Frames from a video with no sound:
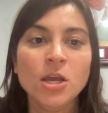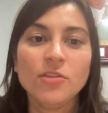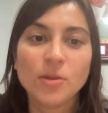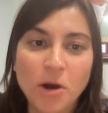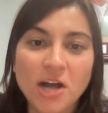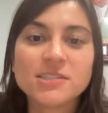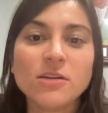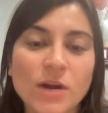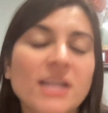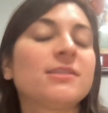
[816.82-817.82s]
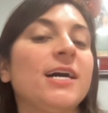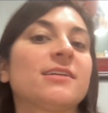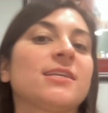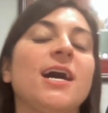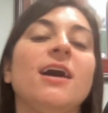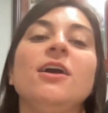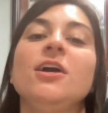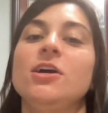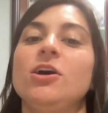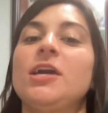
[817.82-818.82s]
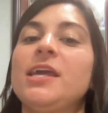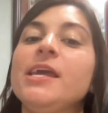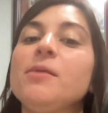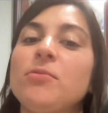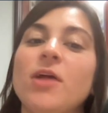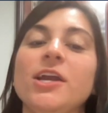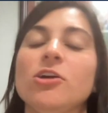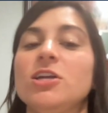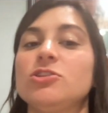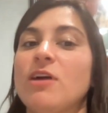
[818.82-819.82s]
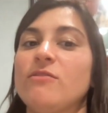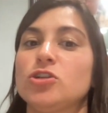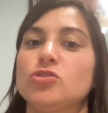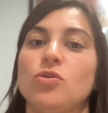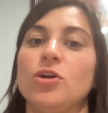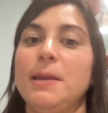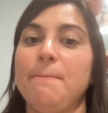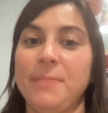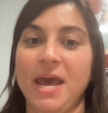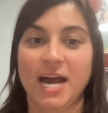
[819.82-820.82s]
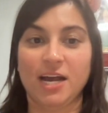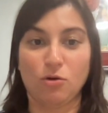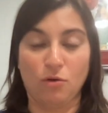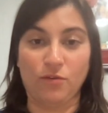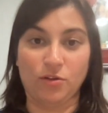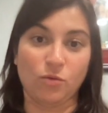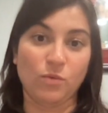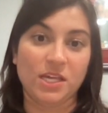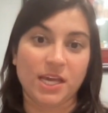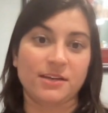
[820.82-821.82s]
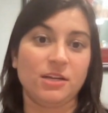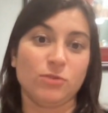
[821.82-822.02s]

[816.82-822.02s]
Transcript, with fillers: The Boston Red Sox got a key player in Trevor Story back over the weekend.